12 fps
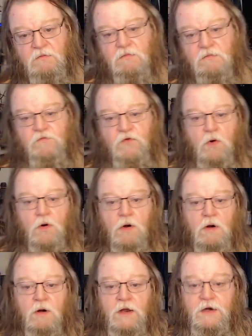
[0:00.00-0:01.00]

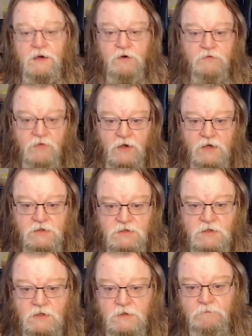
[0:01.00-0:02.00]
for an interface
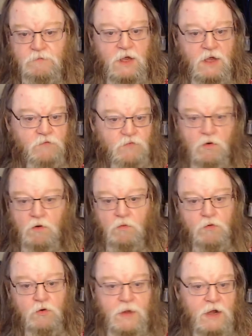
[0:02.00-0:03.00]
and for a
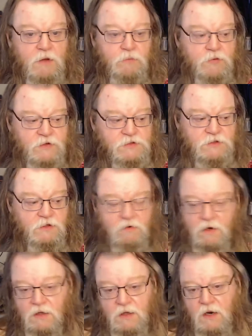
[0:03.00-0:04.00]
room amp. It's a
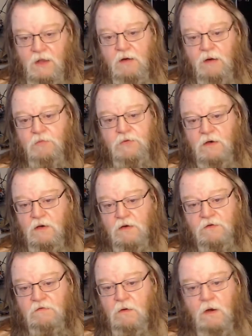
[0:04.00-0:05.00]
great little amp. There
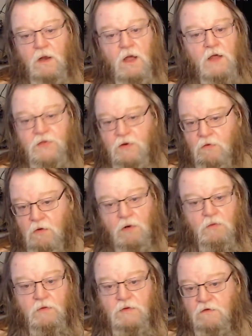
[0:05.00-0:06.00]
is nothing wrong
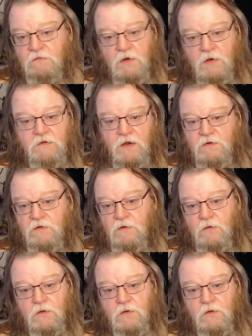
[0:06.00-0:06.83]
with this Mustang 2.